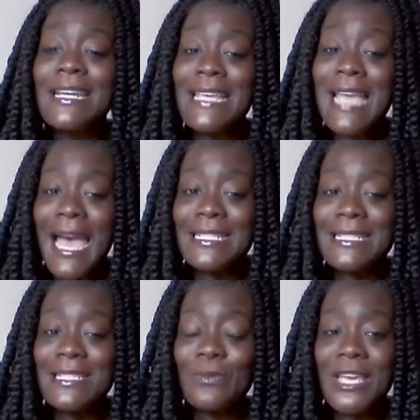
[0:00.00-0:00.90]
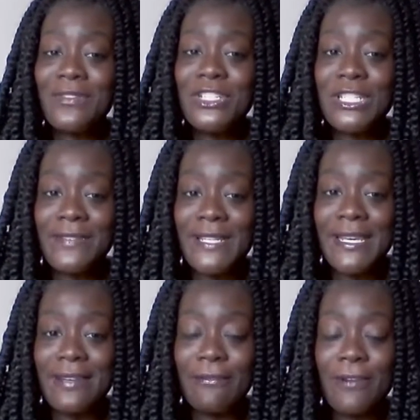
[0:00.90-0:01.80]
Yes, we have
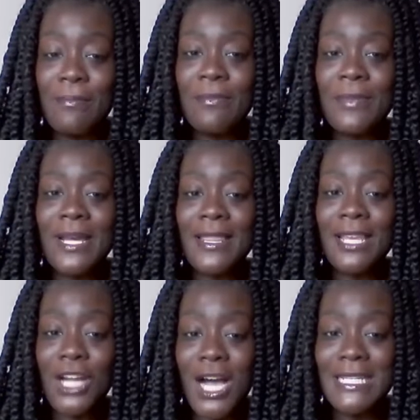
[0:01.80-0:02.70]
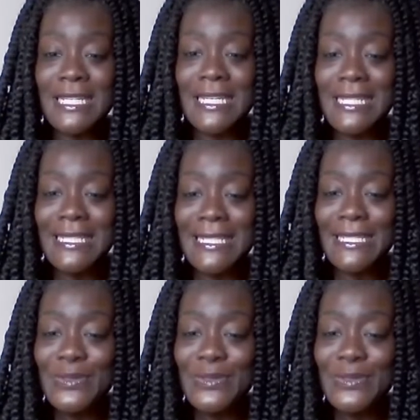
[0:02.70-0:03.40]
shifted from the continent.